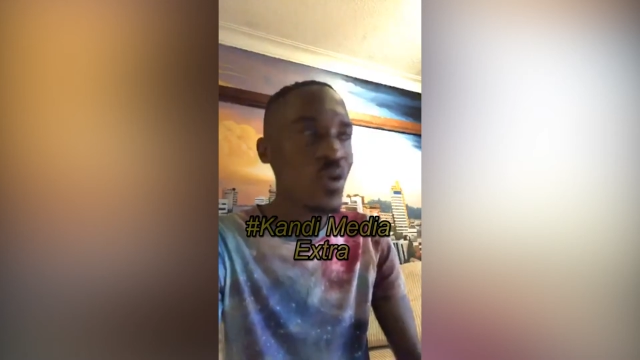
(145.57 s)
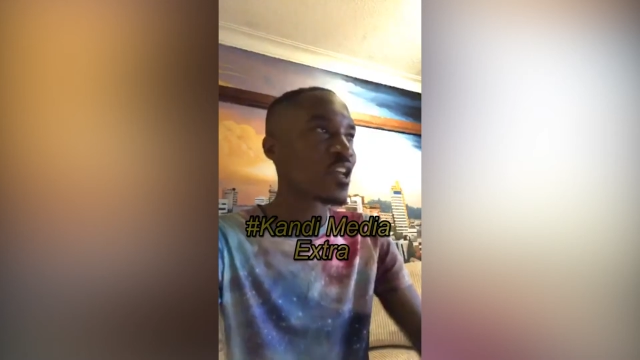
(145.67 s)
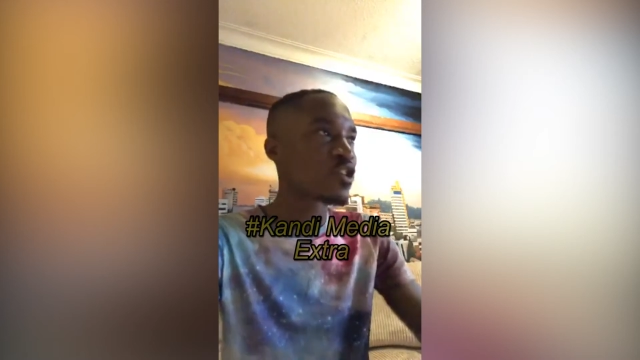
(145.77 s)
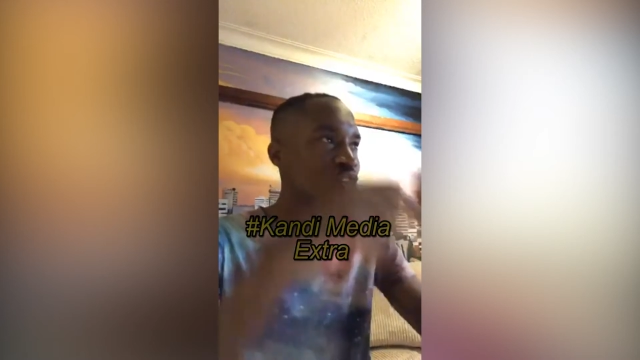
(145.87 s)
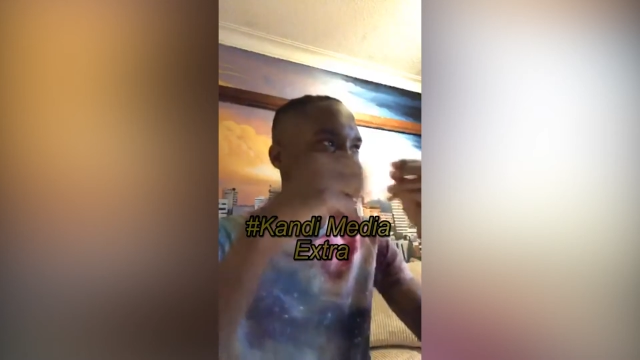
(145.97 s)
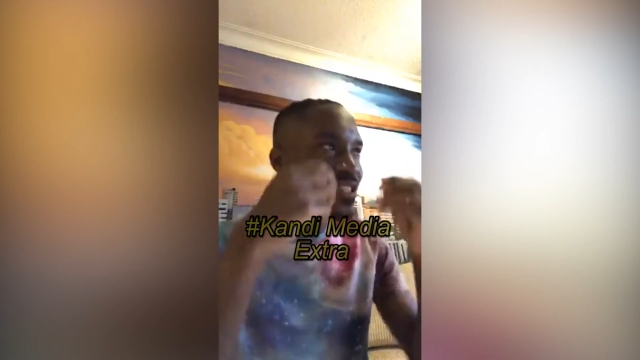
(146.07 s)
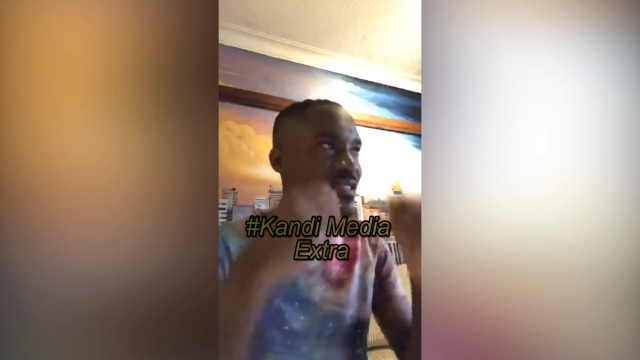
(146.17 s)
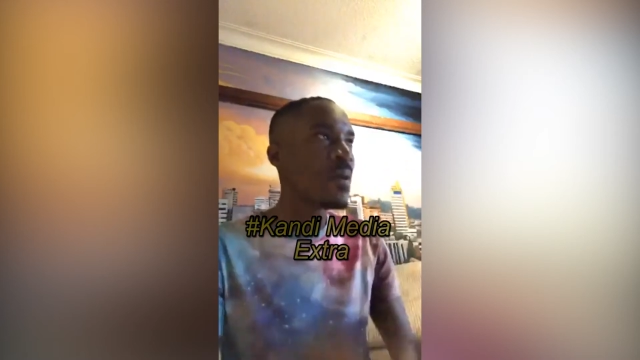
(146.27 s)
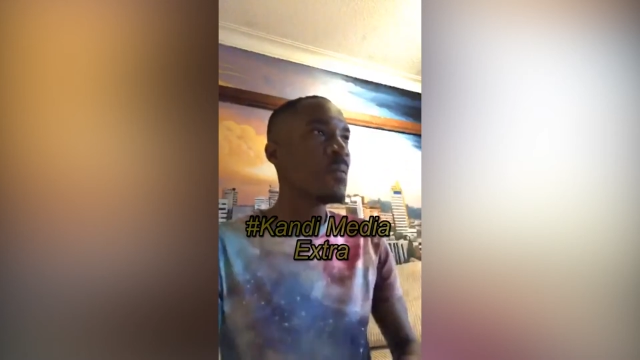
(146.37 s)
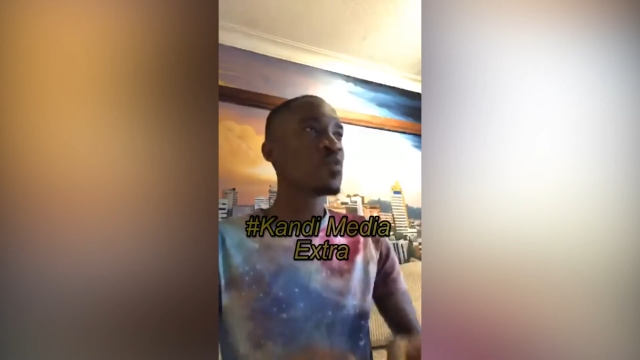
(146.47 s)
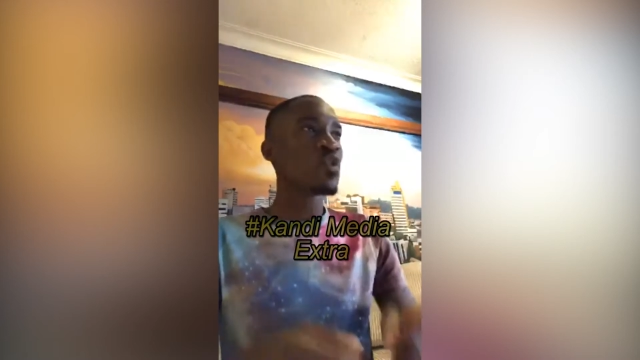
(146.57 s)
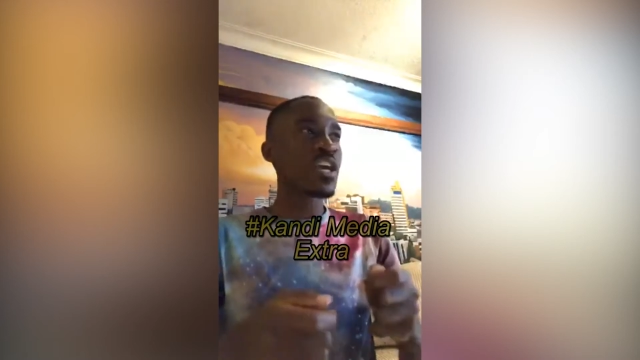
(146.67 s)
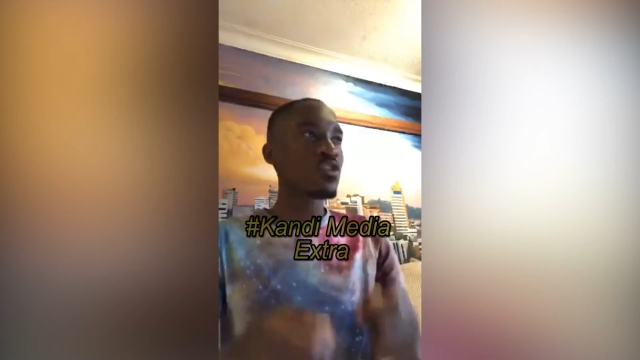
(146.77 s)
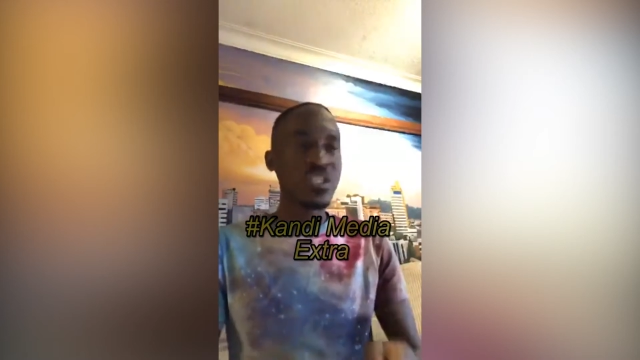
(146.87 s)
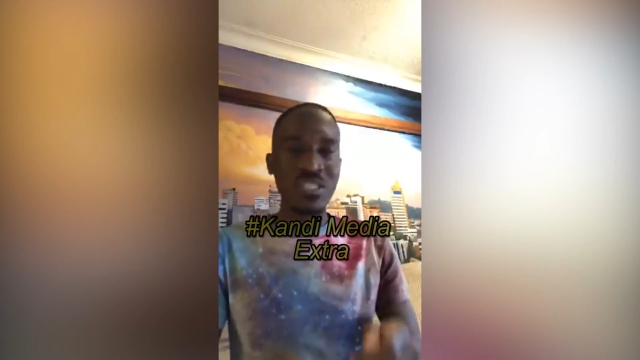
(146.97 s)
You cannot
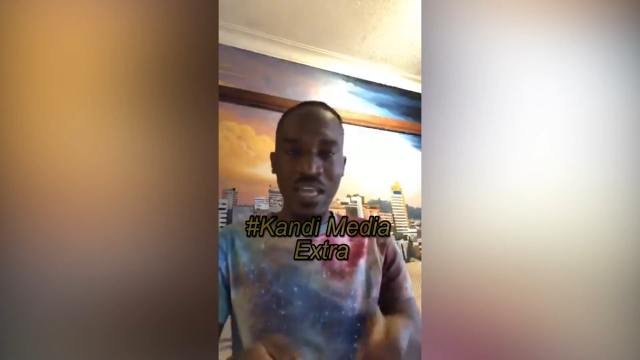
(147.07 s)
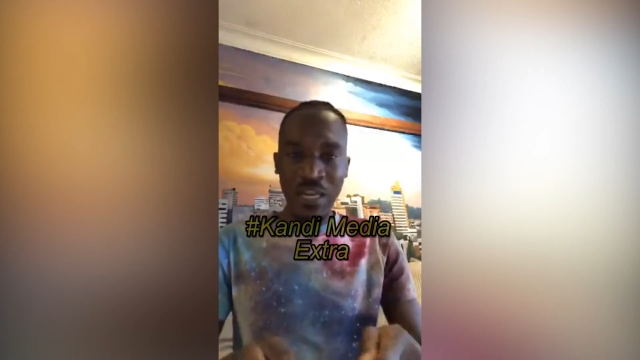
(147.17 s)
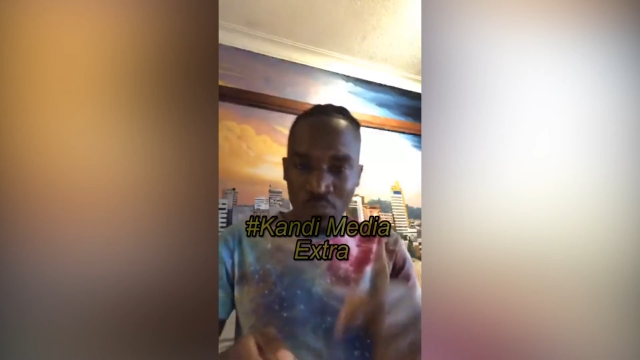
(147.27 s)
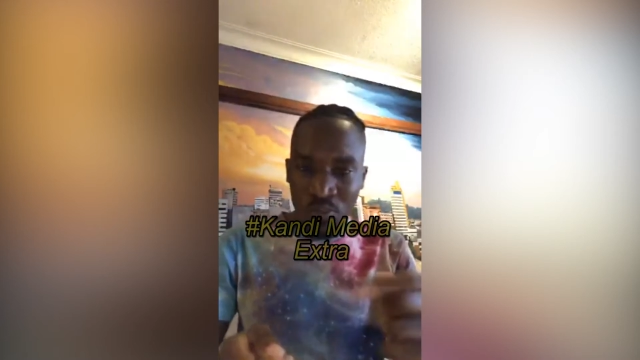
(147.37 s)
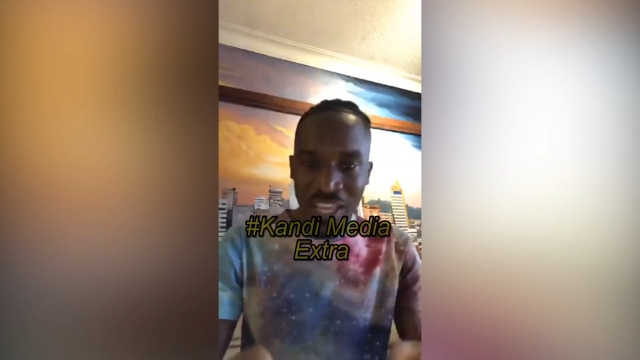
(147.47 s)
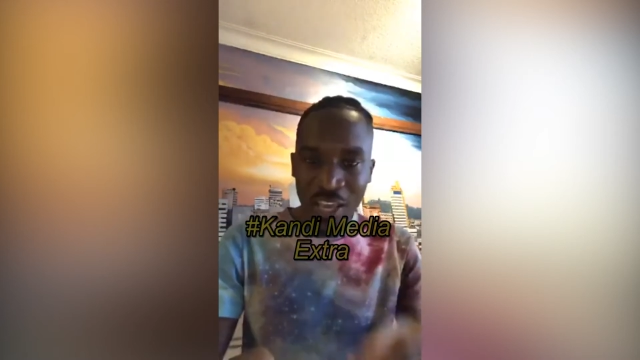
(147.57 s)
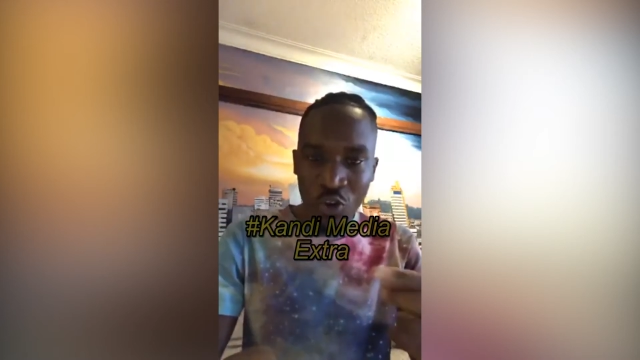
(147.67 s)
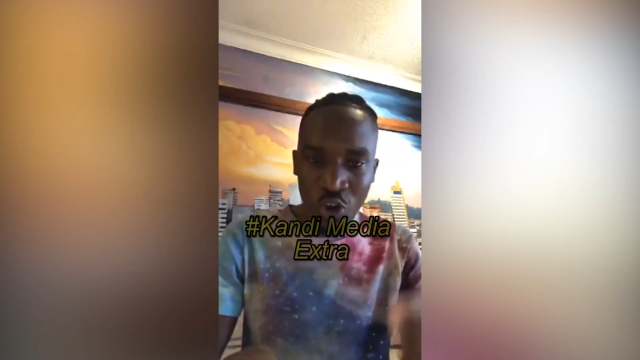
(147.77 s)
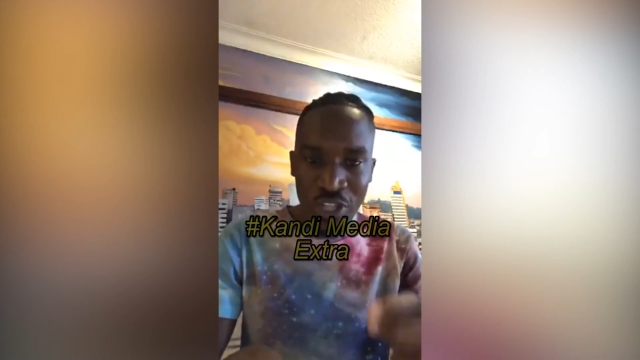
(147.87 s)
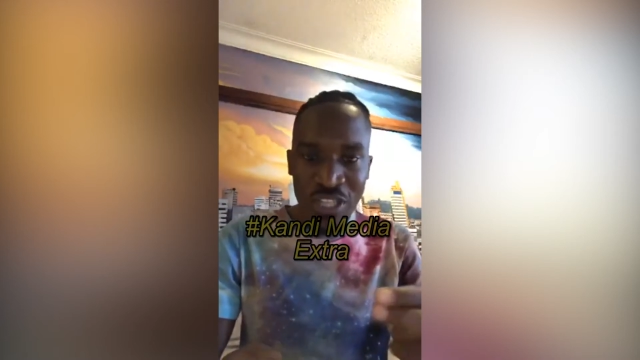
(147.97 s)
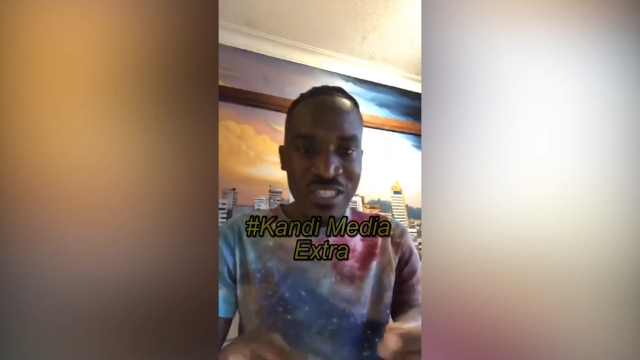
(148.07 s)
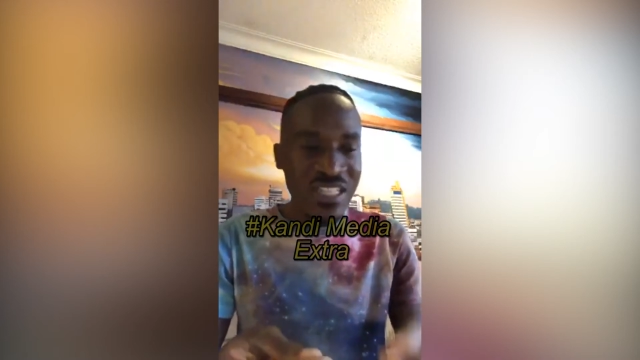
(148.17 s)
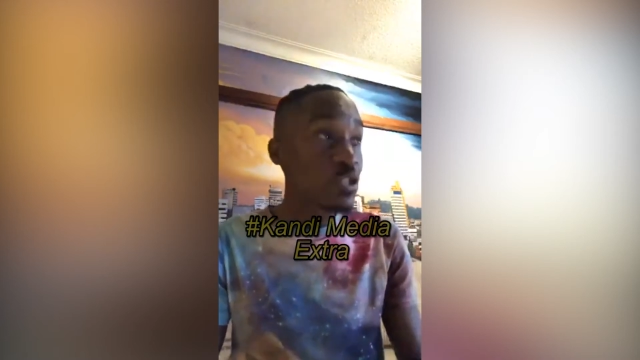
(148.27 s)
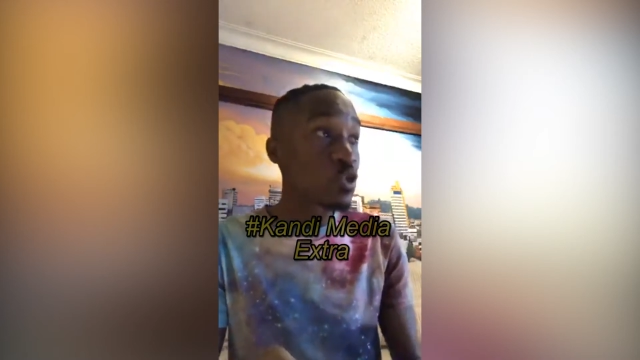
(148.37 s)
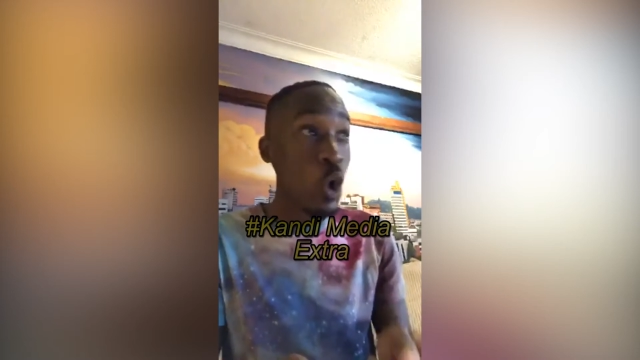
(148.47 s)
start bringing all
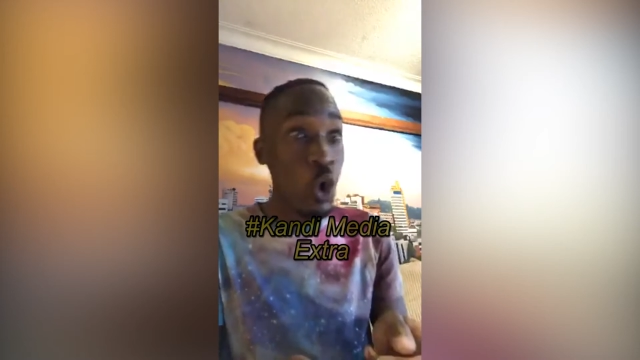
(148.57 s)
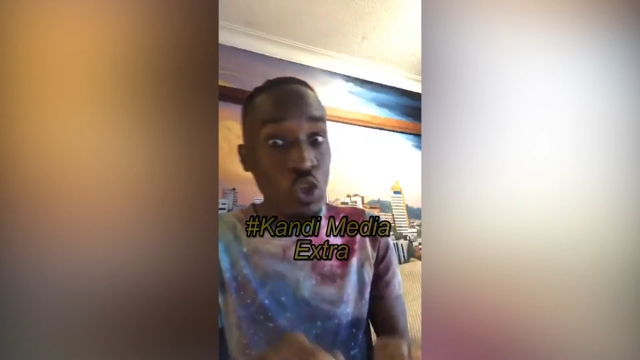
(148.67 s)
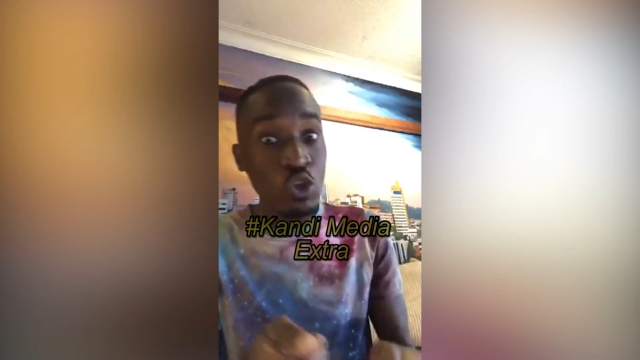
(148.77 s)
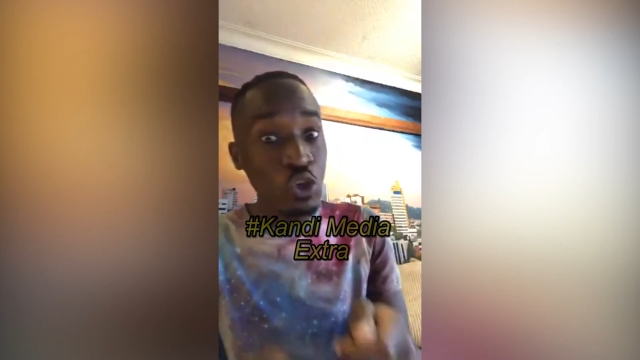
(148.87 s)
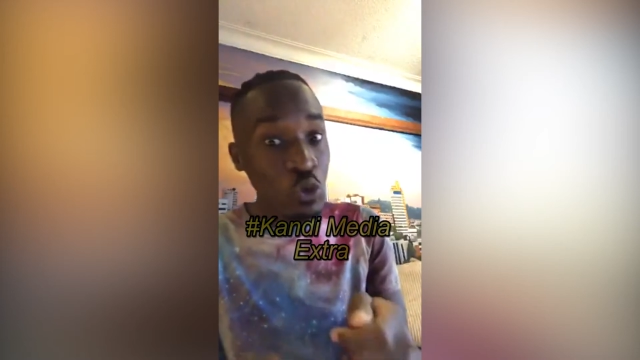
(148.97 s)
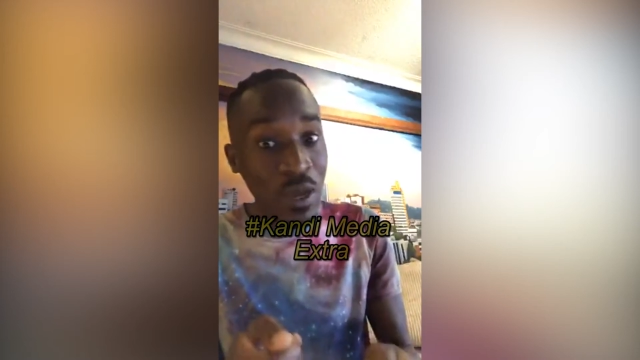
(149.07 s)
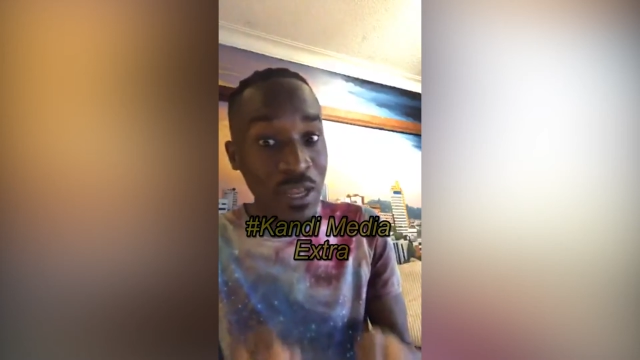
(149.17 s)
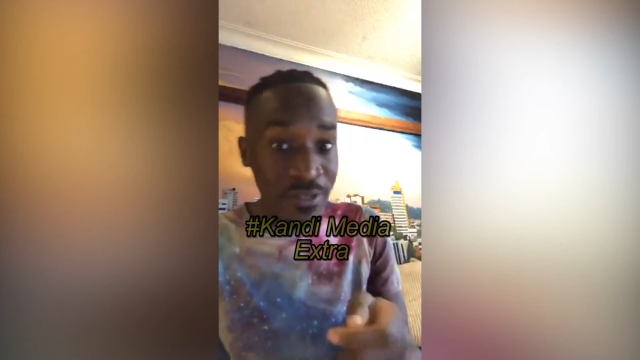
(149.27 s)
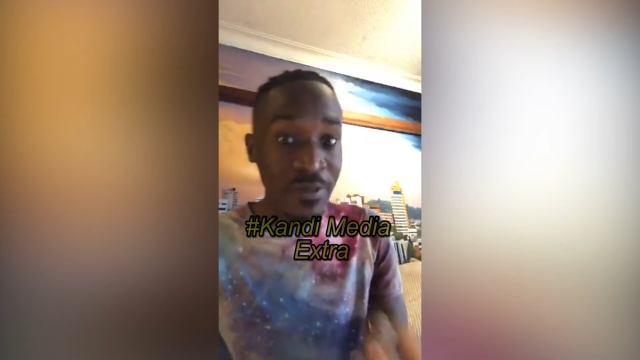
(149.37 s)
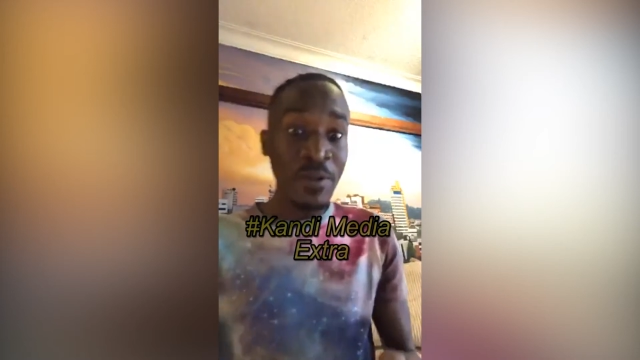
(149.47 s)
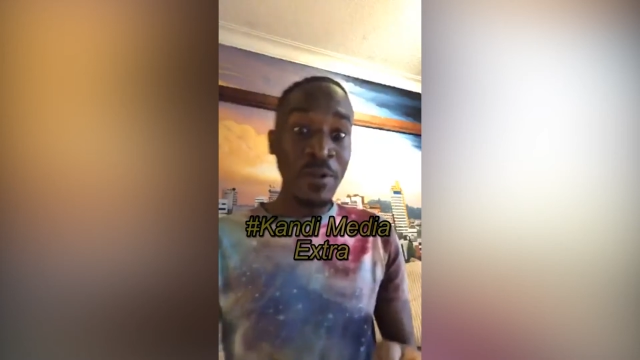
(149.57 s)
these things. Oh, you know what?